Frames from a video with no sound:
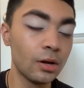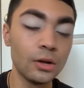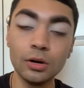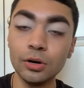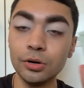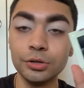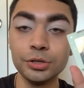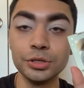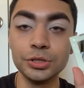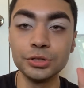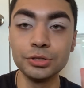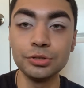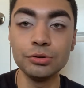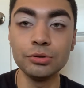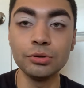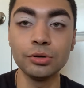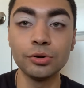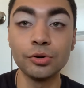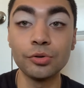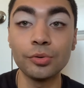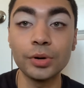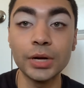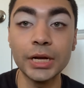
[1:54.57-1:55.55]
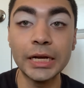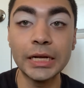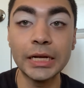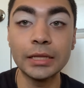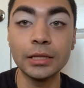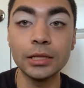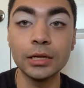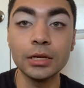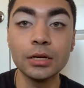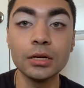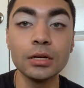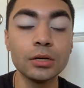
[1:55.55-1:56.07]
or just do a green
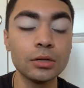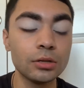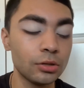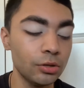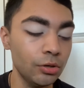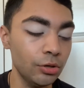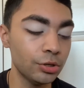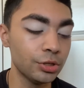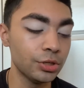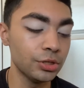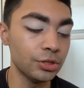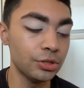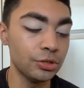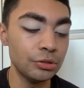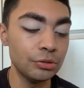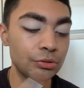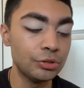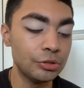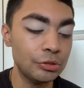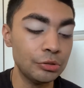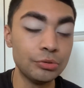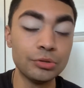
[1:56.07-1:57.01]
look, or just do two